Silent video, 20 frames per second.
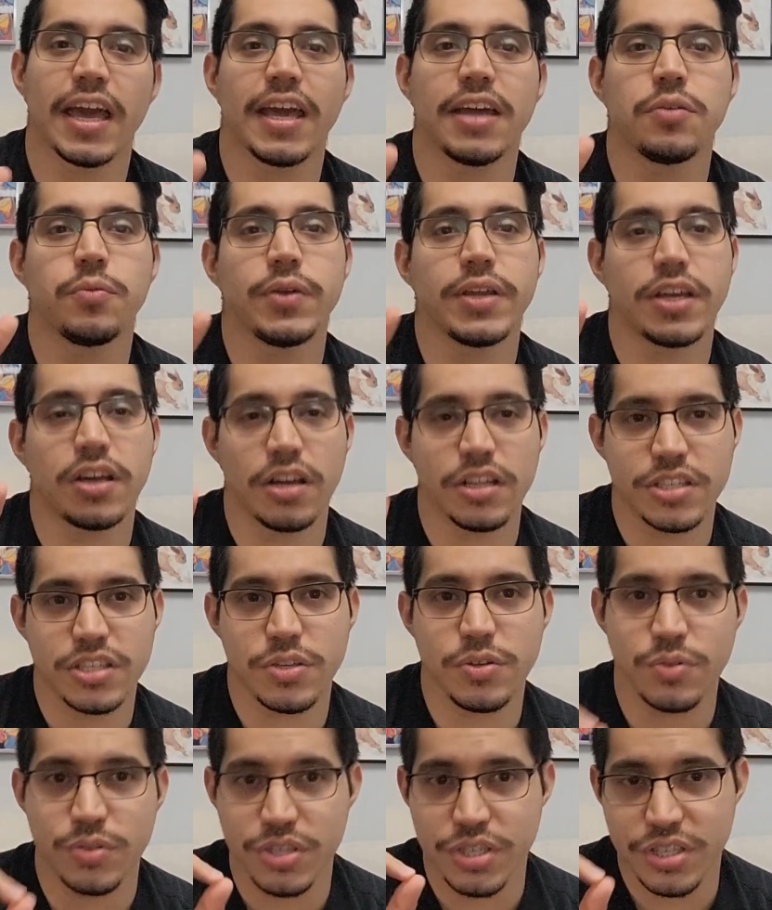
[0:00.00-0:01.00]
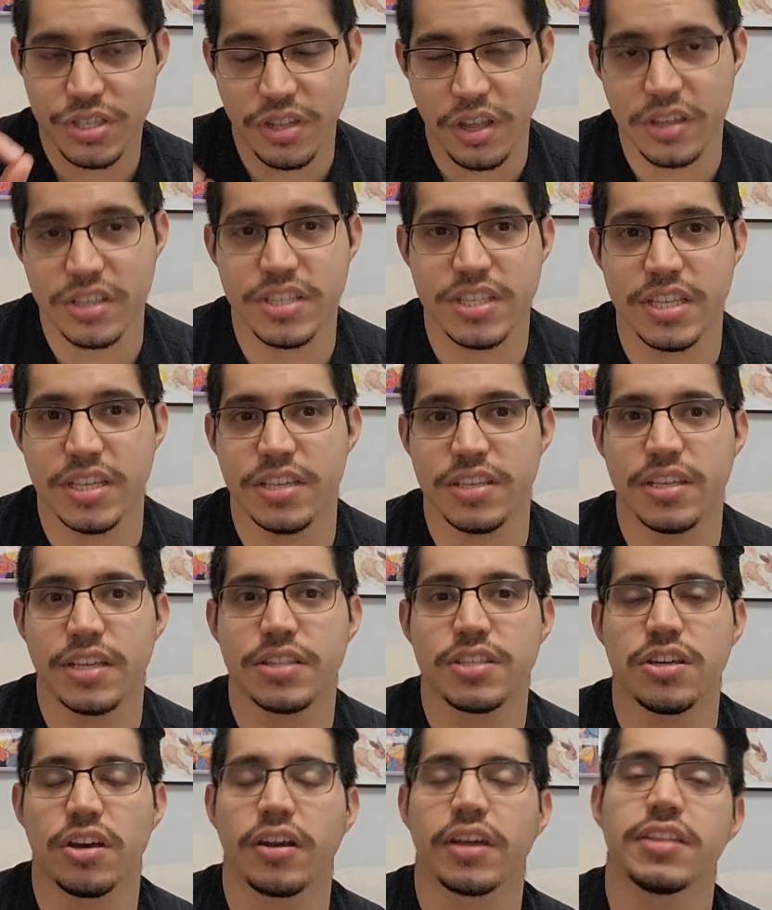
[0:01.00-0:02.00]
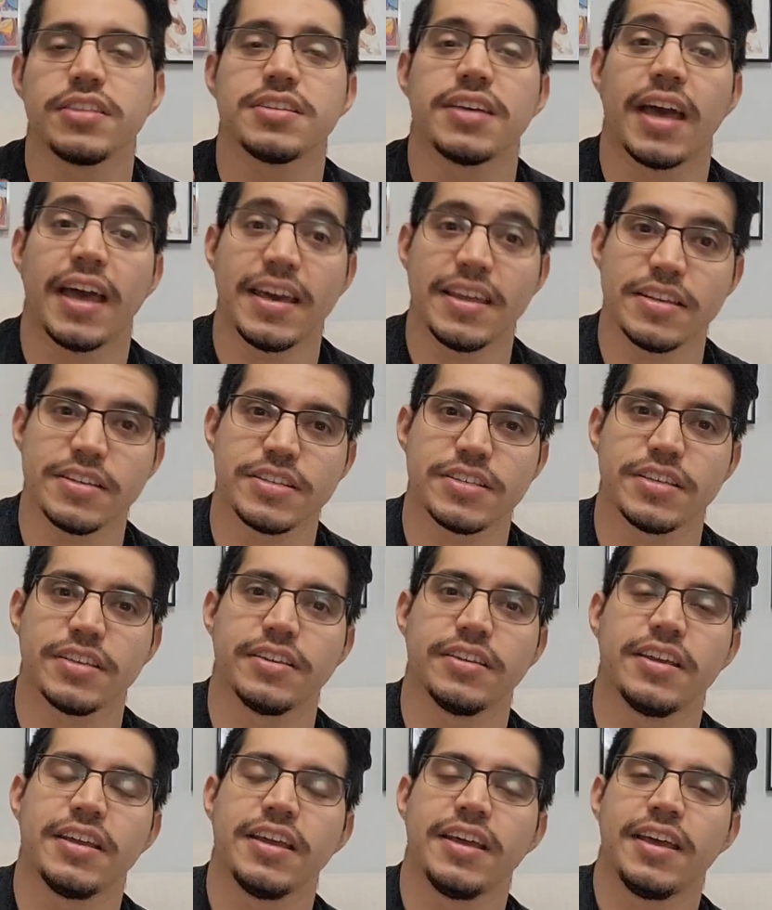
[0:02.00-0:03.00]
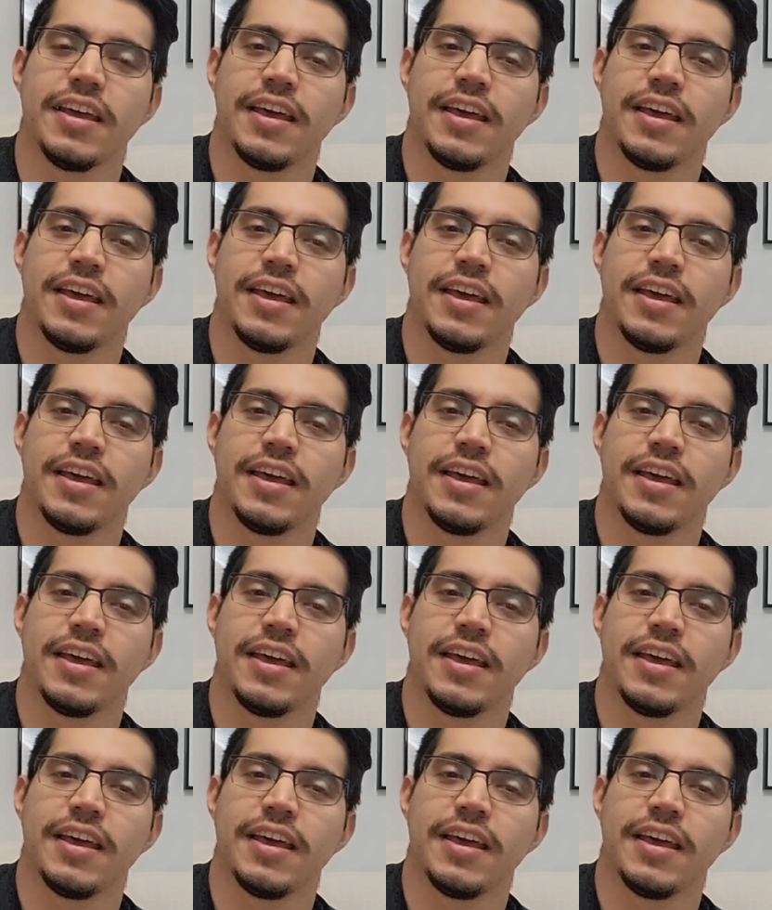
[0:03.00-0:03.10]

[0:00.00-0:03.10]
And we cut to Stussy talking to Edison,